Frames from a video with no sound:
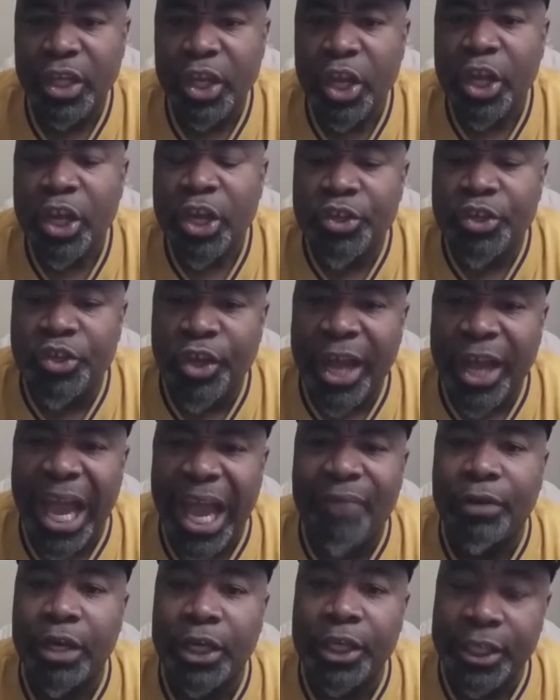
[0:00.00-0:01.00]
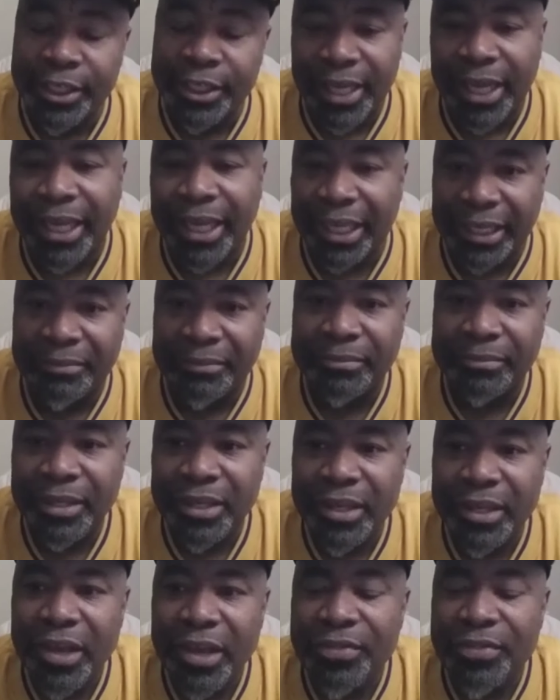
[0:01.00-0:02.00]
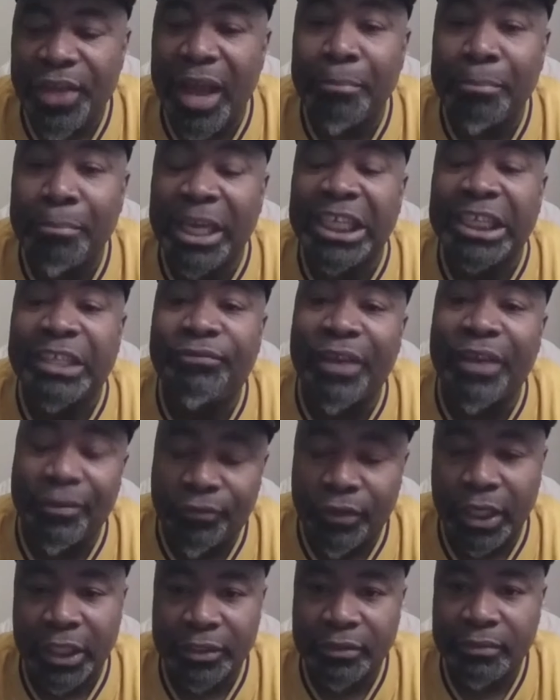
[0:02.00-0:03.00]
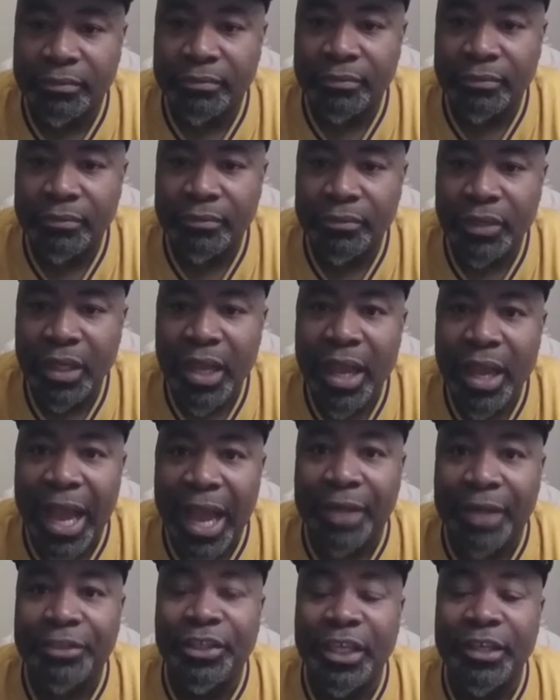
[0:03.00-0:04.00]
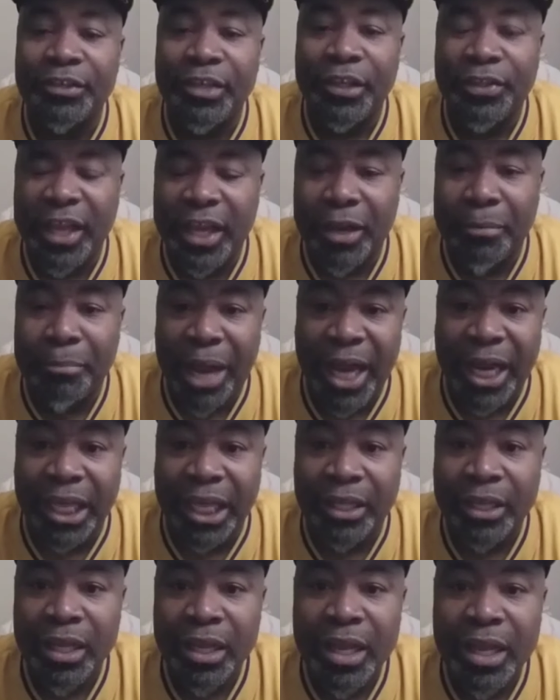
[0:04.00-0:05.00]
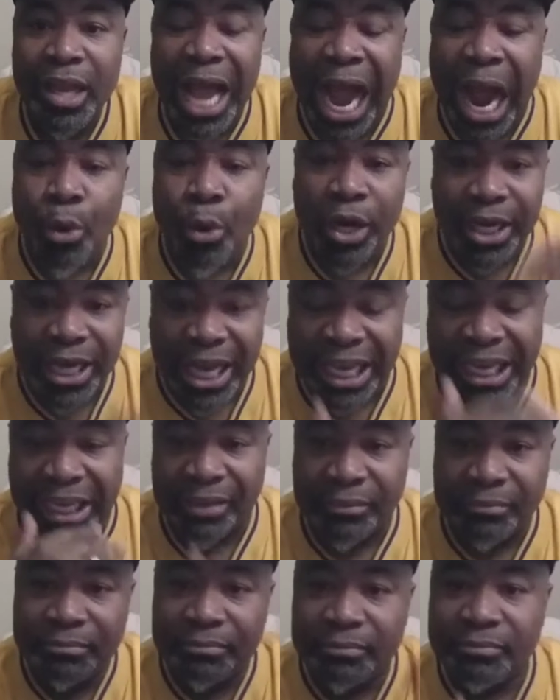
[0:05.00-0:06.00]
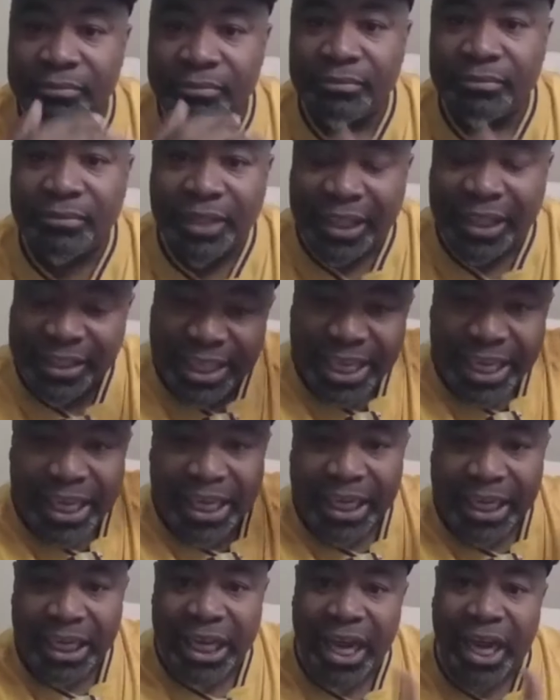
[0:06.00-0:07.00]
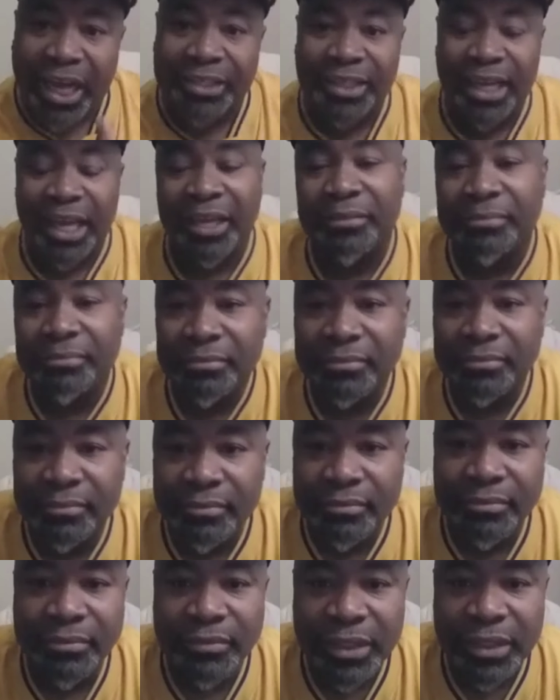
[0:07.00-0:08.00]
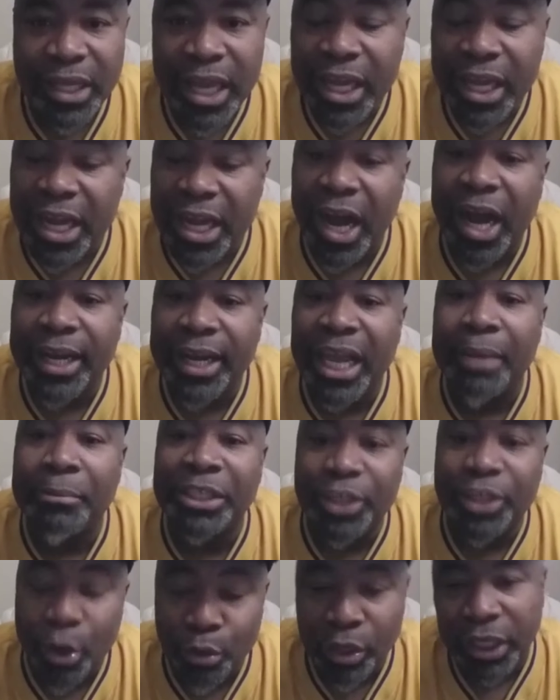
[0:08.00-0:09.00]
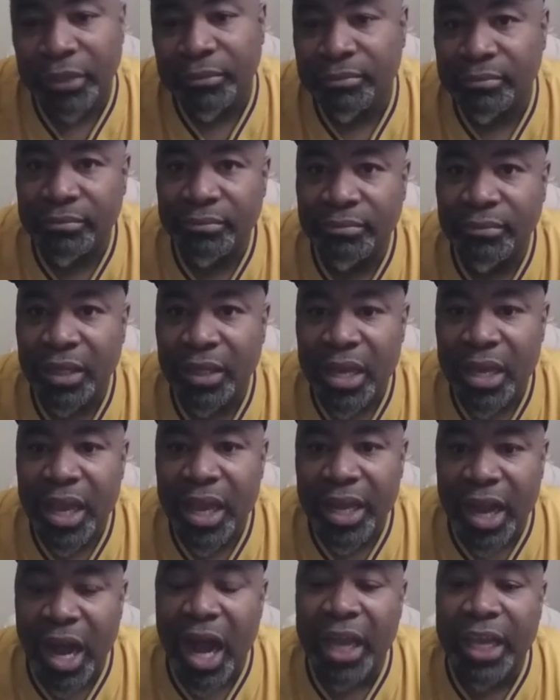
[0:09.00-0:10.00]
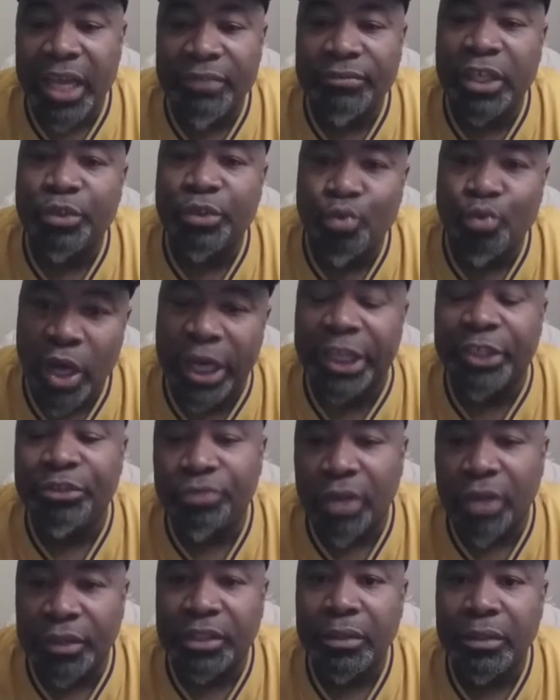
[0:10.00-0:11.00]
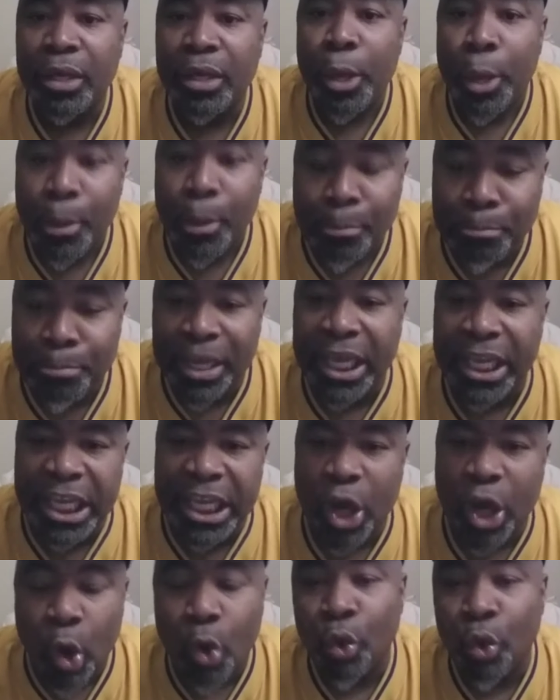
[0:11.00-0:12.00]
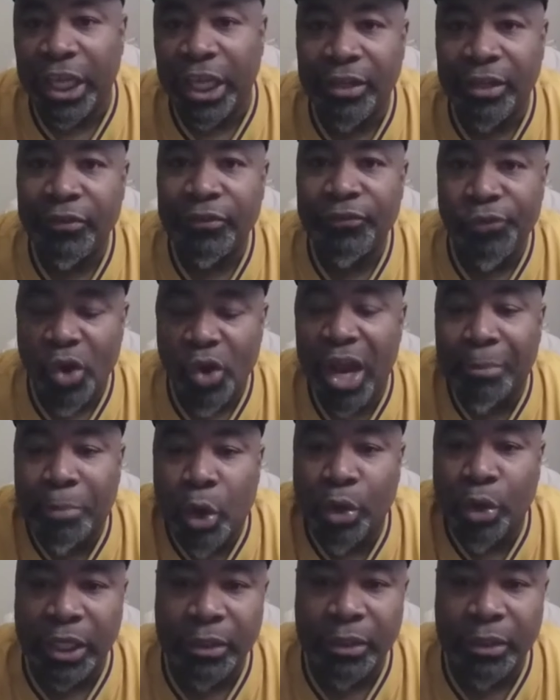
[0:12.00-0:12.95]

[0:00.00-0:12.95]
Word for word: To have a good name, that means faithfulness. And see, the thing about it, our name is hid in God's name. God's name is holy. God gives us one instruction be ye holy, for I'm holy.